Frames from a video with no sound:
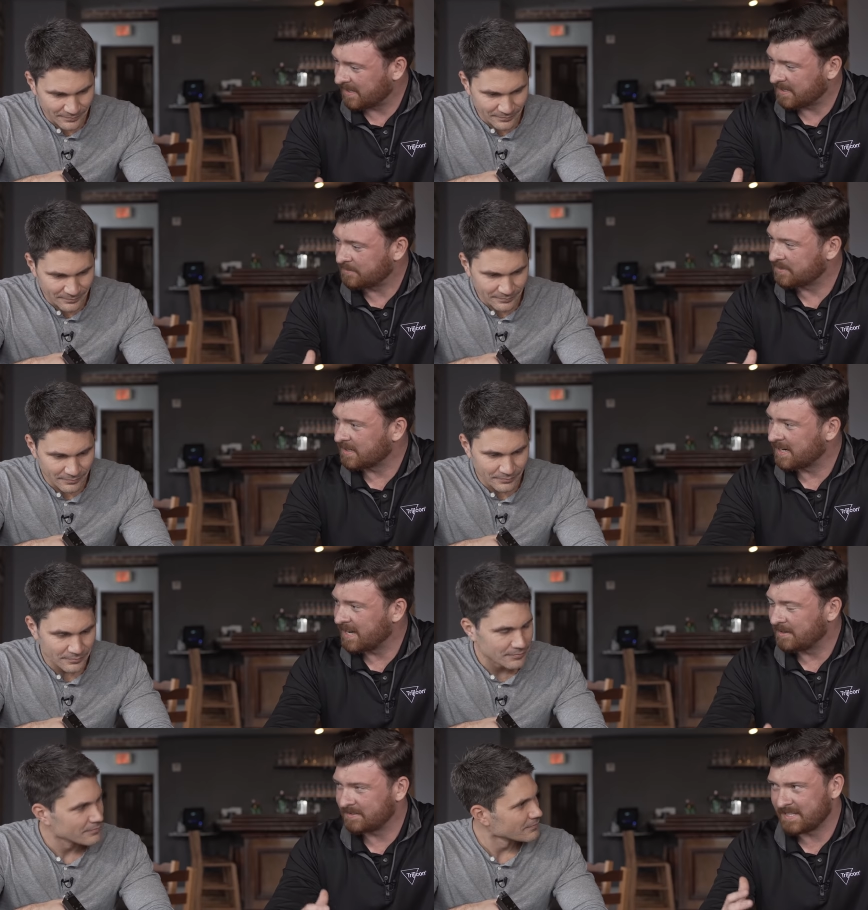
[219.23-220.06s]
Speaker 1: It comes right
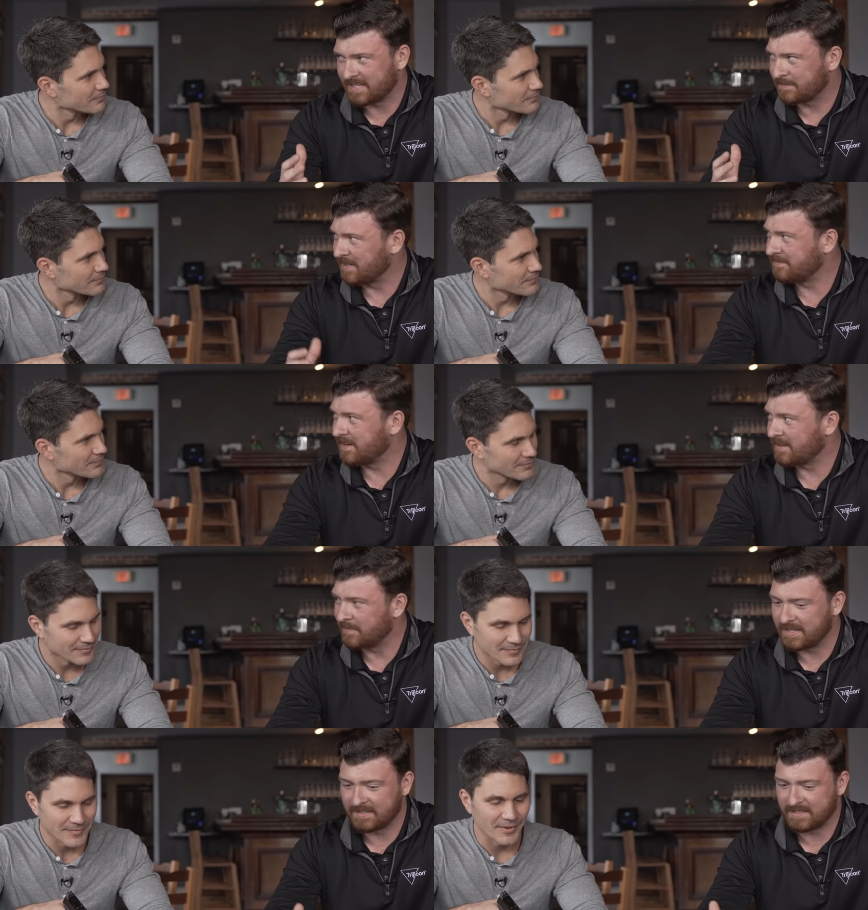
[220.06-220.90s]
out. It takes about
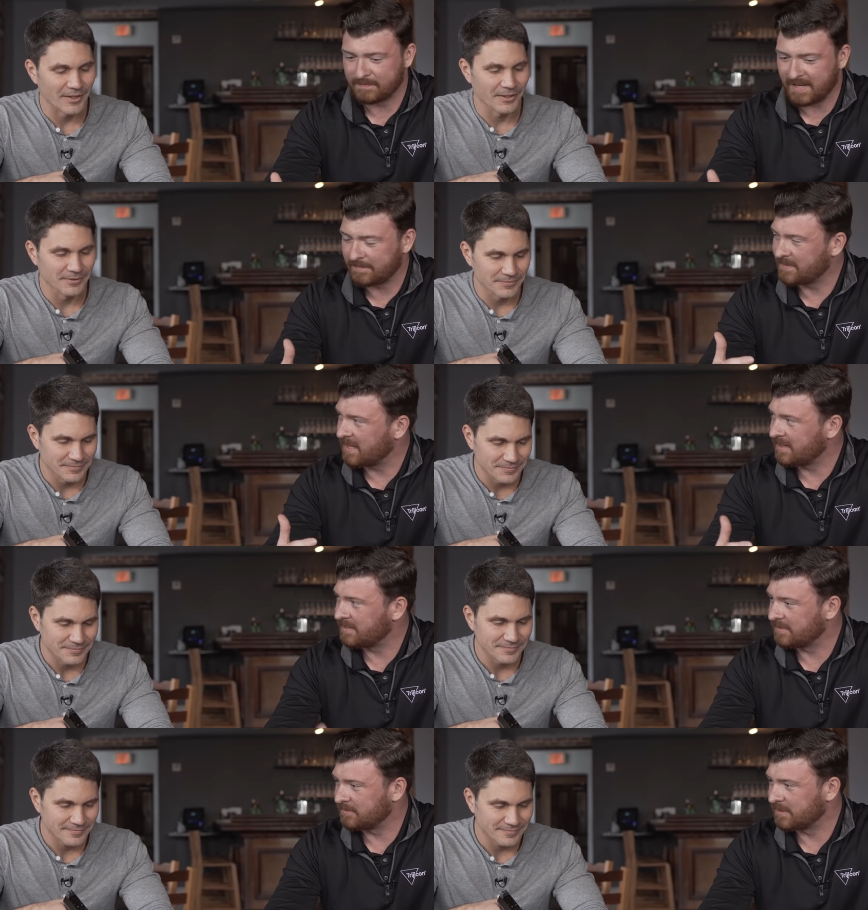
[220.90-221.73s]
five minutes to pop
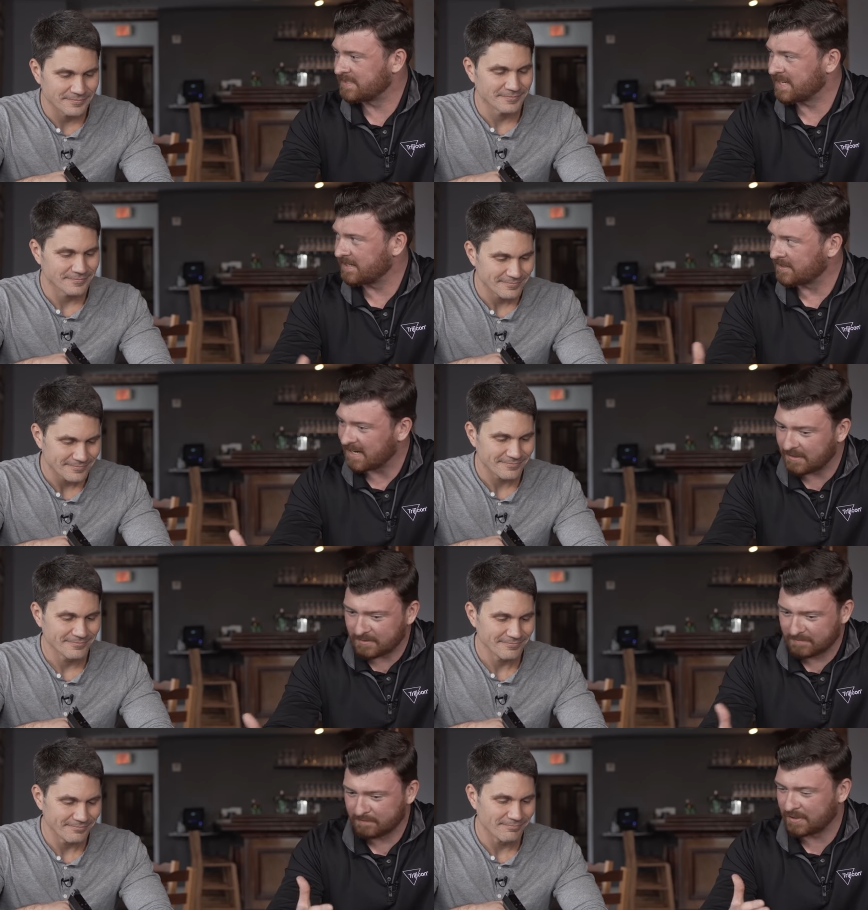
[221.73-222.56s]
that retainer
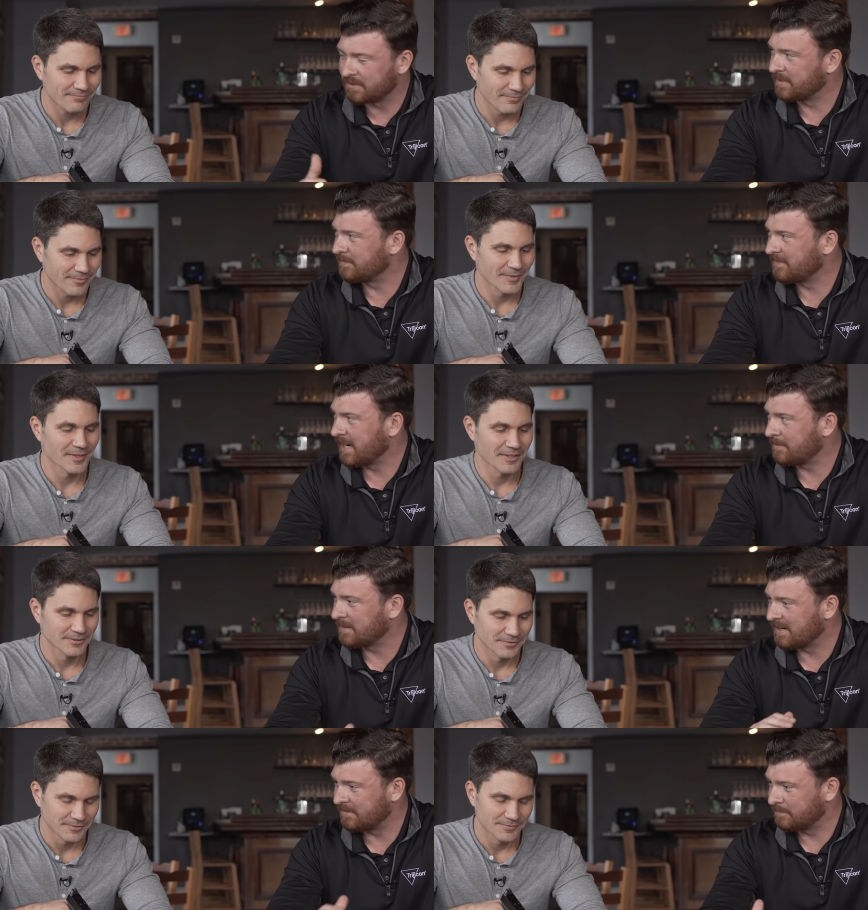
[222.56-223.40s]
out, pull the
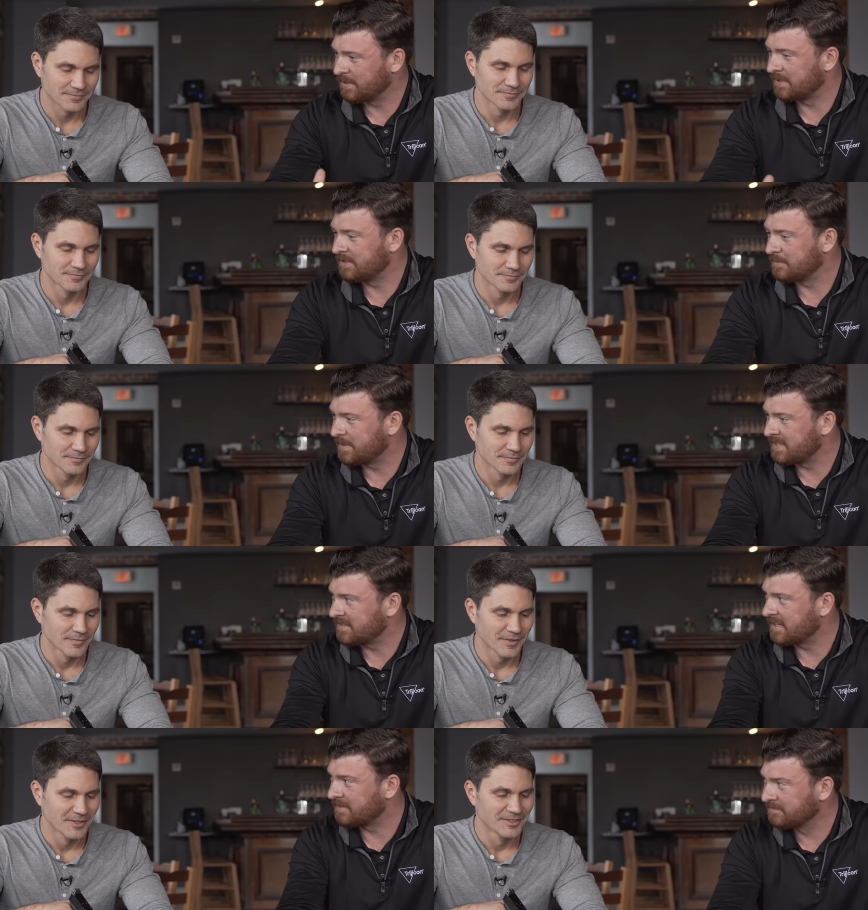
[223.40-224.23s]
fiber out, and put a new
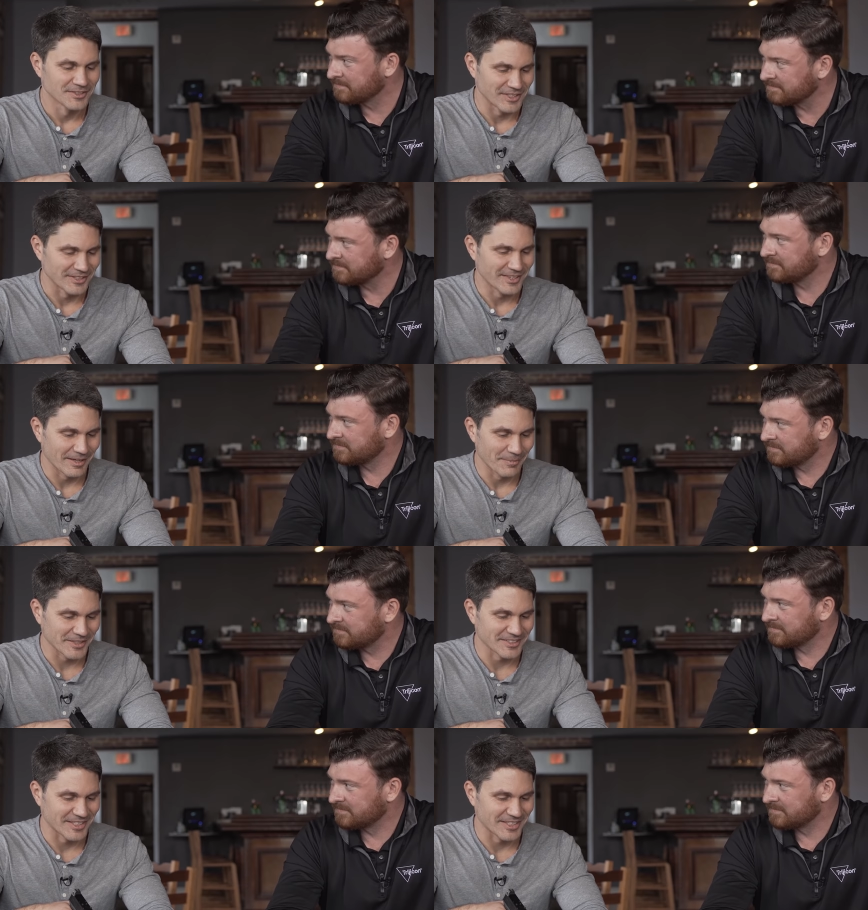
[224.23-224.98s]
piece in. See, that makes